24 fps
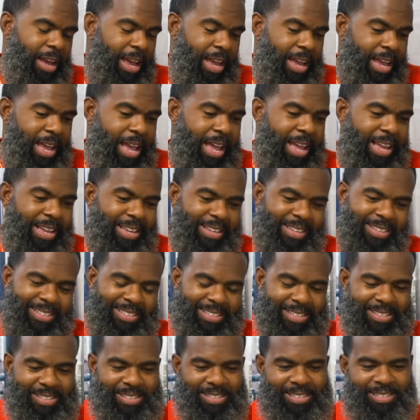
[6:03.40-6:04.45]

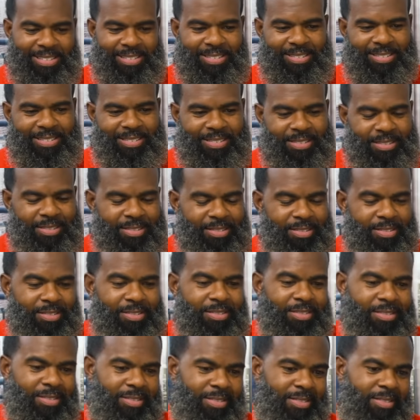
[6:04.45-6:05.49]

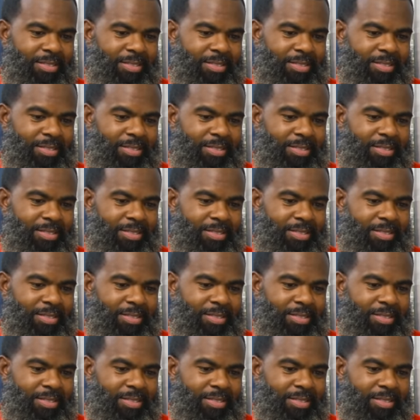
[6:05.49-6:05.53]
[no speech]